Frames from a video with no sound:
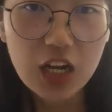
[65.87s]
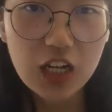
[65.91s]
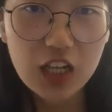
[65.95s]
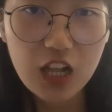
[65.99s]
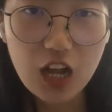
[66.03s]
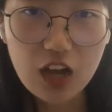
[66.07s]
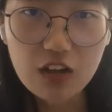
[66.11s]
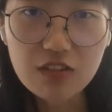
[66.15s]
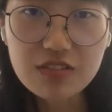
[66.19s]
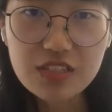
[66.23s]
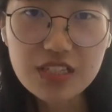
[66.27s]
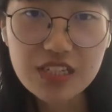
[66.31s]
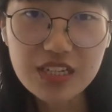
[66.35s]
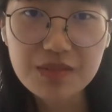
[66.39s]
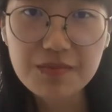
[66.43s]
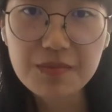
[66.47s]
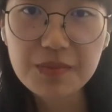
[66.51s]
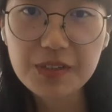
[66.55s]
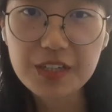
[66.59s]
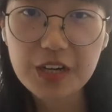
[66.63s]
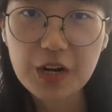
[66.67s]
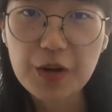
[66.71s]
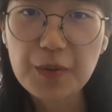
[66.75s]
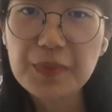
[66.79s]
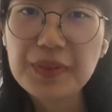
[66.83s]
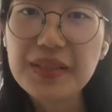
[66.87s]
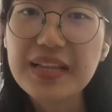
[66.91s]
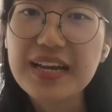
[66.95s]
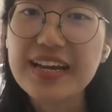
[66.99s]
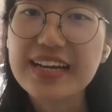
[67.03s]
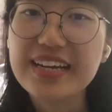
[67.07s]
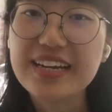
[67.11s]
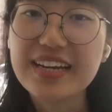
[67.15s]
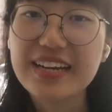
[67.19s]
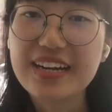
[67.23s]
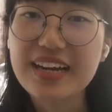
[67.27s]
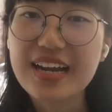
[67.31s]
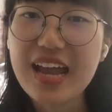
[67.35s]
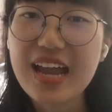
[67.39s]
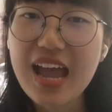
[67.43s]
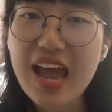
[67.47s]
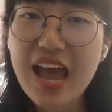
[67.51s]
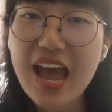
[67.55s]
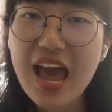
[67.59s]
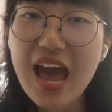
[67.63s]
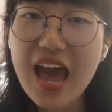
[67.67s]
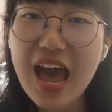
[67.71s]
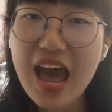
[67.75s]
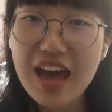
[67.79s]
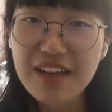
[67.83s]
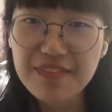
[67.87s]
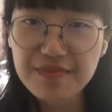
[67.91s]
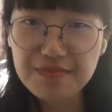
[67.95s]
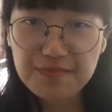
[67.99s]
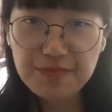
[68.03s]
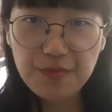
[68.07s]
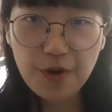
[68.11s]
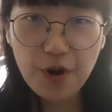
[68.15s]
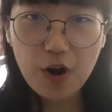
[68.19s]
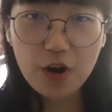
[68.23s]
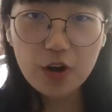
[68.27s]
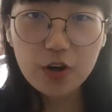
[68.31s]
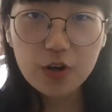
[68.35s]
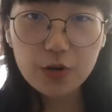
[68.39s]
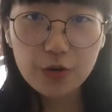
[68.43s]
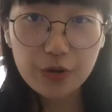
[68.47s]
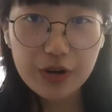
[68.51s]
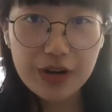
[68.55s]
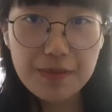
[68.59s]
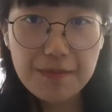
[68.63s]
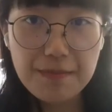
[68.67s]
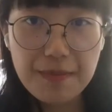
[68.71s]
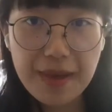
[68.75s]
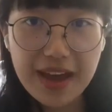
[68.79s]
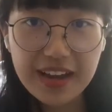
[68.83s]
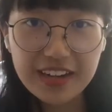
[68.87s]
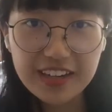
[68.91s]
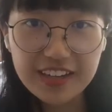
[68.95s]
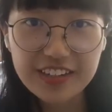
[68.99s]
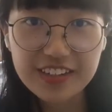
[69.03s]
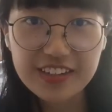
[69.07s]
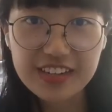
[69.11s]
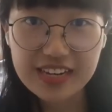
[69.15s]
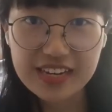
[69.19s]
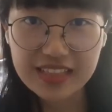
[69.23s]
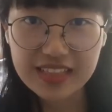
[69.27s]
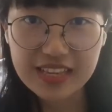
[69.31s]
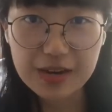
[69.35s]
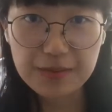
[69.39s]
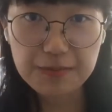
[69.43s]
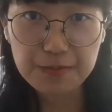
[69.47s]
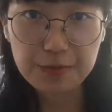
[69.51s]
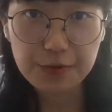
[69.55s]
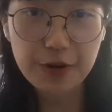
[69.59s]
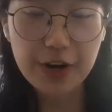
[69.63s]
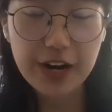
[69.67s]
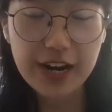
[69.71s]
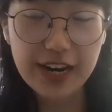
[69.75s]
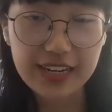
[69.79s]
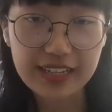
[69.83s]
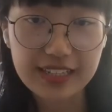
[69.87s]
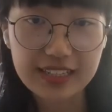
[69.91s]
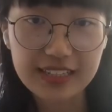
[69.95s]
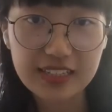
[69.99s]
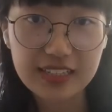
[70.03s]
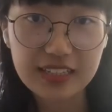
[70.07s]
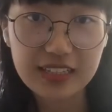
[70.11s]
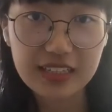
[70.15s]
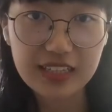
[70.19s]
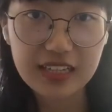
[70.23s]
long-term Go players have more gray matter in their brain,